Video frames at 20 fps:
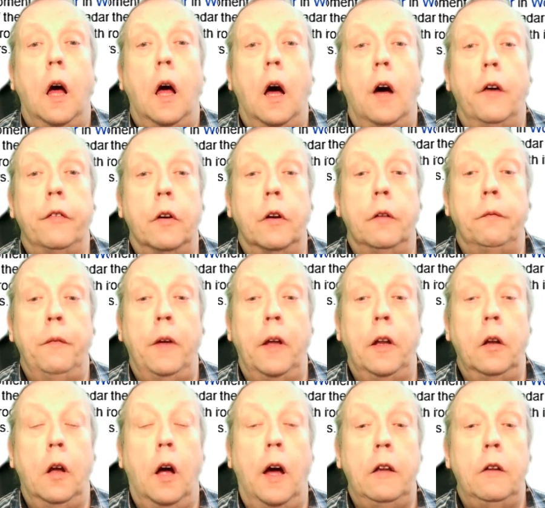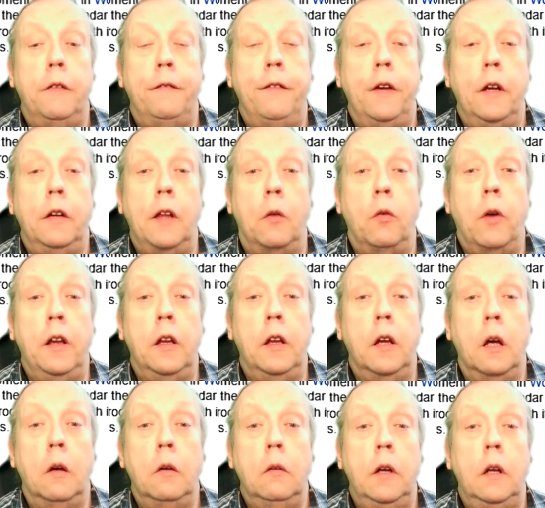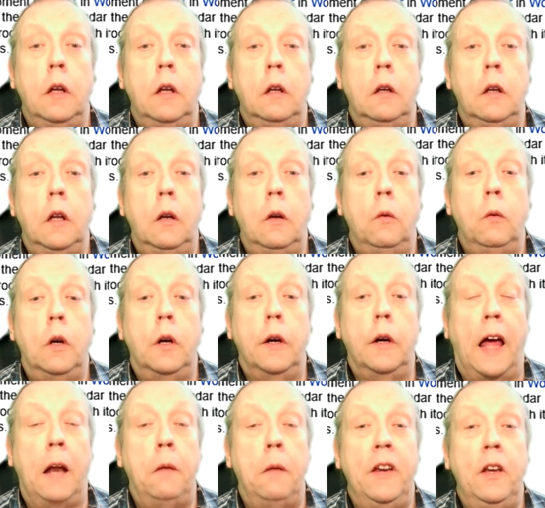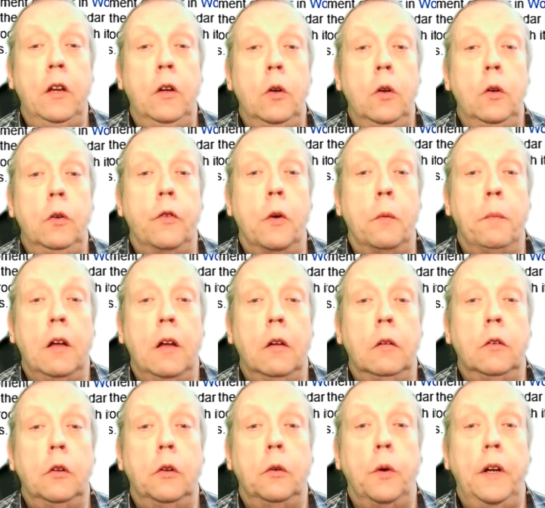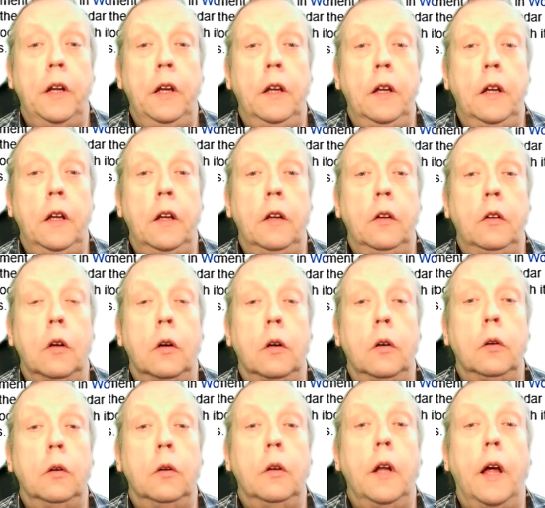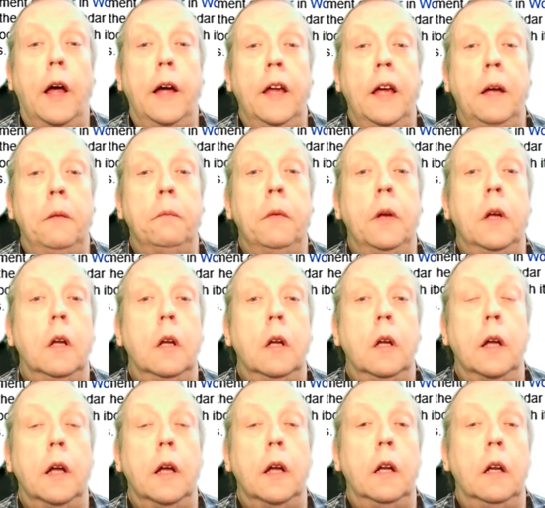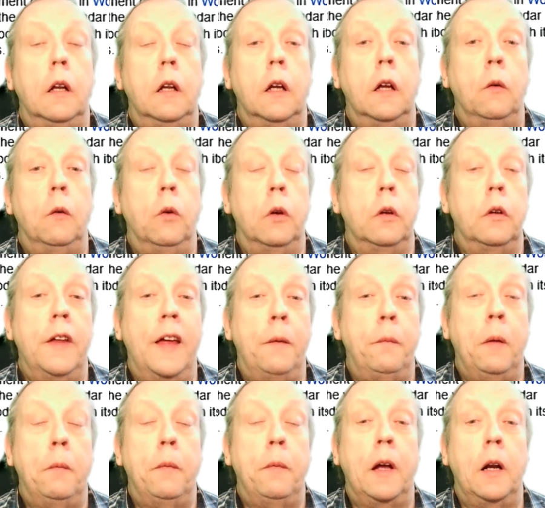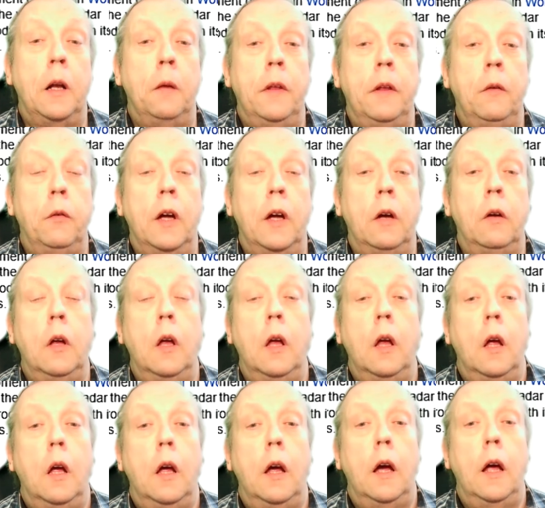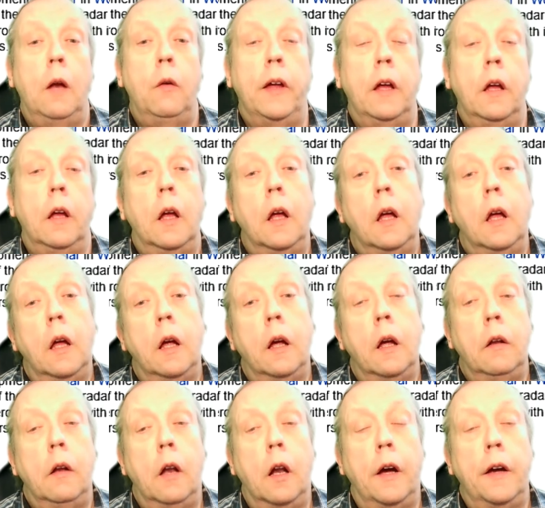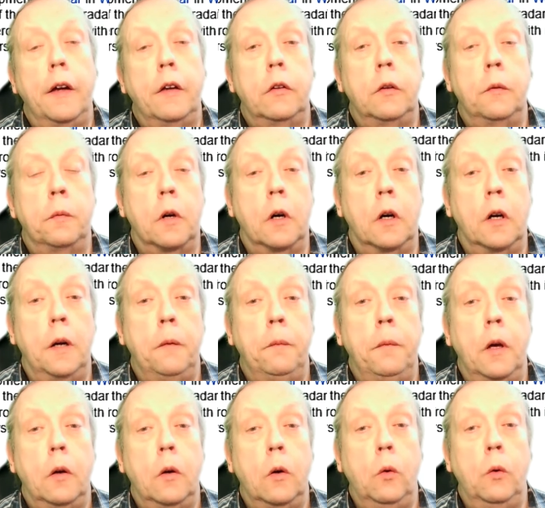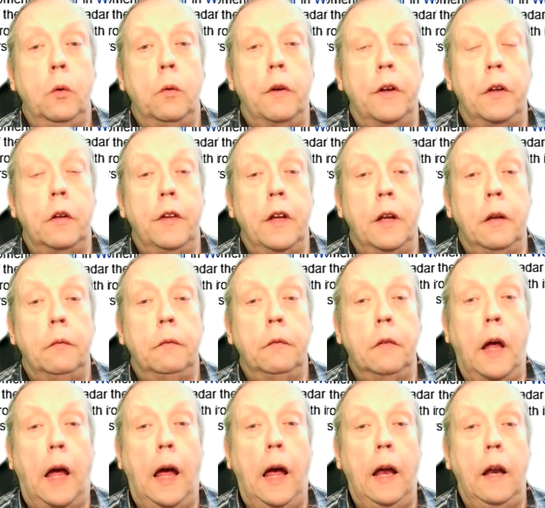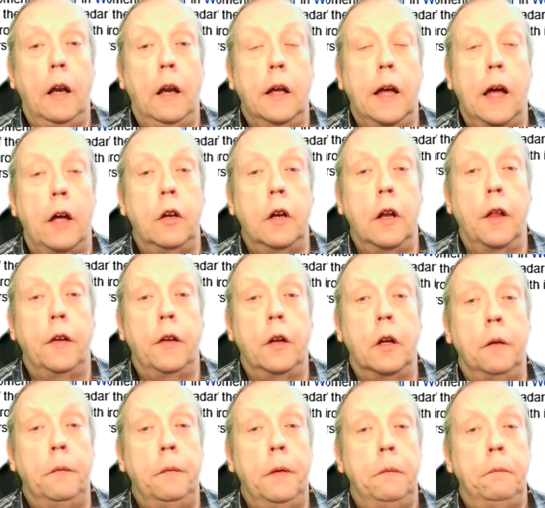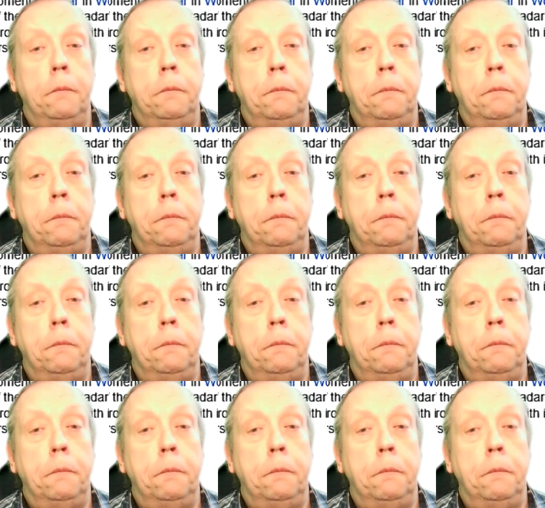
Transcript: After I managed, I had to fix that radio. It didn't work. It hadn't been used for about twenty years on A M, and uh, it wasn't happy about it. But there we go. Anyway, like, subscribe, all the rest of it, and catch you another time.